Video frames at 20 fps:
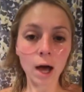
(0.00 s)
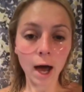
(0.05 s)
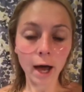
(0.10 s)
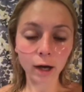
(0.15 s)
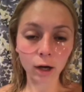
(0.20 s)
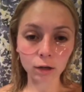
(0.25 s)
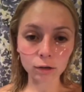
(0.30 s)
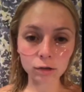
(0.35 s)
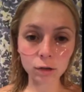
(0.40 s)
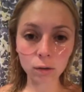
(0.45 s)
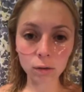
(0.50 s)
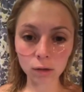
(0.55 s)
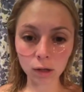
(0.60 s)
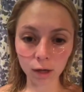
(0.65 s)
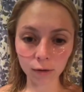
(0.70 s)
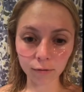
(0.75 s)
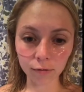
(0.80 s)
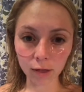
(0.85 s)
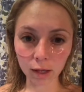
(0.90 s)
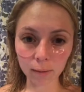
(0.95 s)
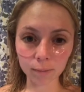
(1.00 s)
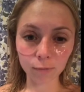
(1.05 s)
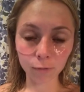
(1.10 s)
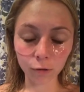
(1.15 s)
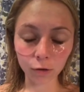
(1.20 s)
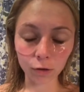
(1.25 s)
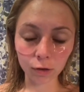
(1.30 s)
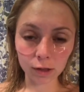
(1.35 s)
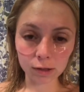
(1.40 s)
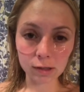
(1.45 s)
I also love them
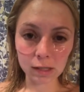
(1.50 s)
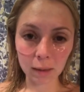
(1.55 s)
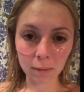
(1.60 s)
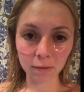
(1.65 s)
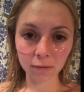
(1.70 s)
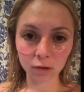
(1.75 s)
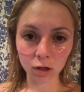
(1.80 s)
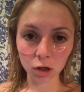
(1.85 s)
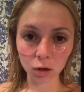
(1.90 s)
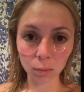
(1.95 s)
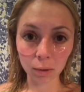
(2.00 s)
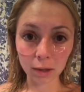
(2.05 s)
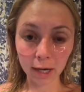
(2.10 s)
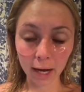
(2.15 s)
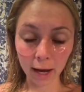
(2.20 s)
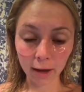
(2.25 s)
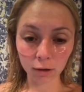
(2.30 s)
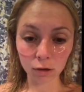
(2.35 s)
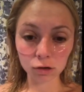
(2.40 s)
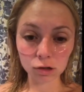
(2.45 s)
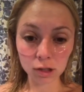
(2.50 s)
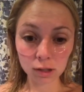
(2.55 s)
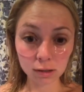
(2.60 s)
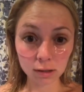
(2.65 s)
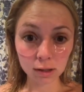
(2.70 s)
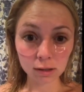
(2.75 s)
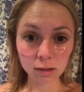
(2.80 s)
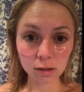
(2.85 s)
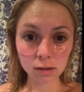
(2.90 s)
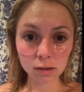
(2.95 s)
for this time of year when allergy
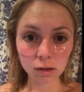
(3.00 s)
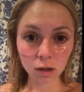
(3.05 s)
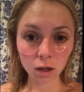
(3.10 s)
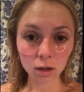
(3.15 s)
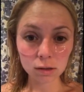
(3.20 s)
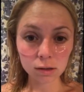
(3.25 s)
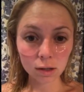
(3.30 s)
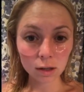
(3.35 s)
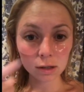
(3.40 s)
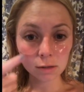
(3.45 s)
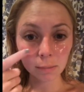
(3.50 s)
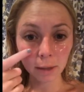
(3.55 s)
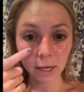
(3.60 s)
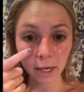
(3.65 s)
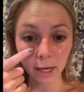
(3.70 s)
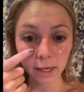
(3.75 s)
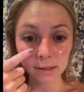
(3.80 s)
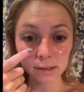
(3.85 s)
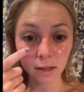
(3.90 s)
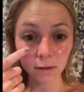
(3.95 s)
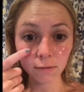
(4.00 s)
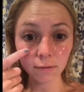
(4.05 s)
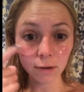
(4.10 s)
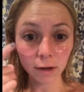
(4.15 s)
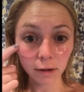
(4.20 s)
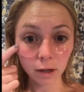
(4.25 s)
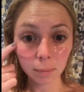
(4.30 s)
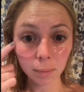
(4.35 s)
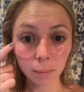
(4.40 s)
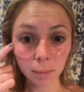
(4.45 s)
season starts because my eyes get
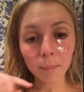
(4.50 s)
very